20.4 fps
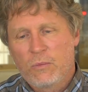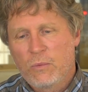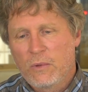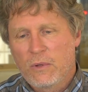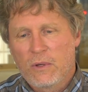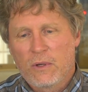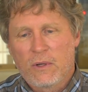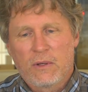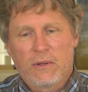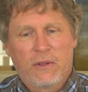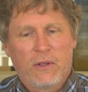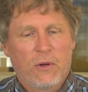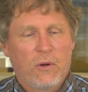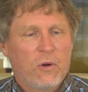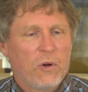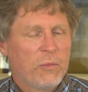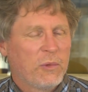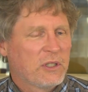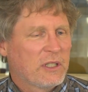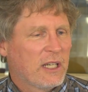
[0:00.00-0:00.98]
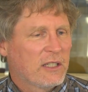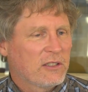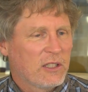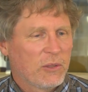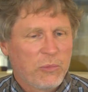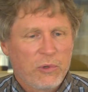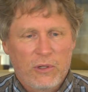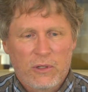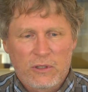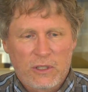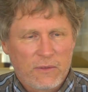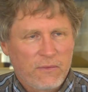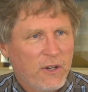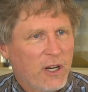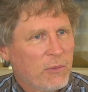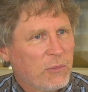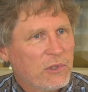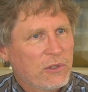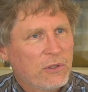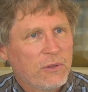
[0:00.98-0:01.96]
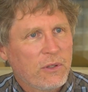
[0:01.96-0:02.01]
where the home is actually producing
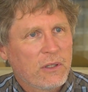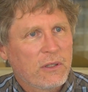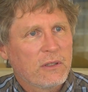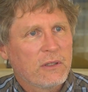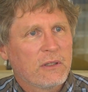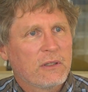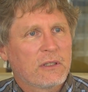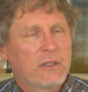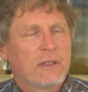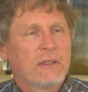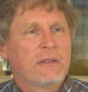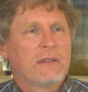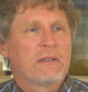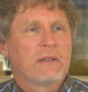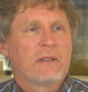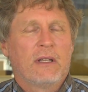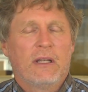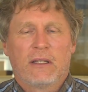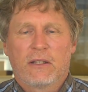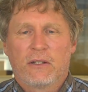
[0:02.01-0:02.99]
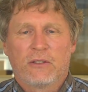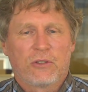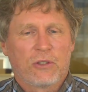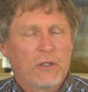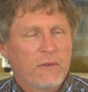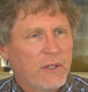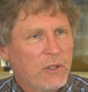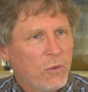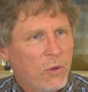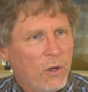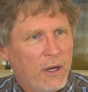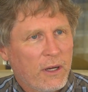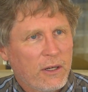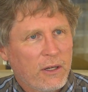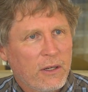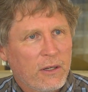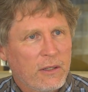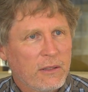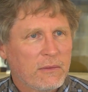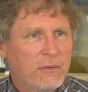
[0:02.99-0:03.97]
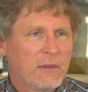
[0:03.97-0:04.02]
pharmaceuticals and conserving
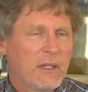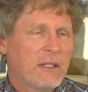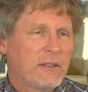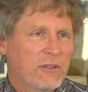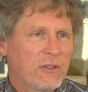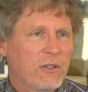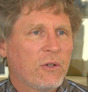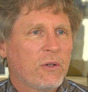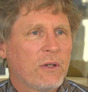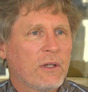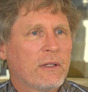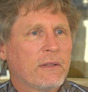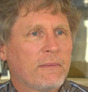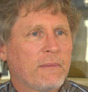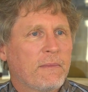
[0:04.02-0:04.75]
water and so on.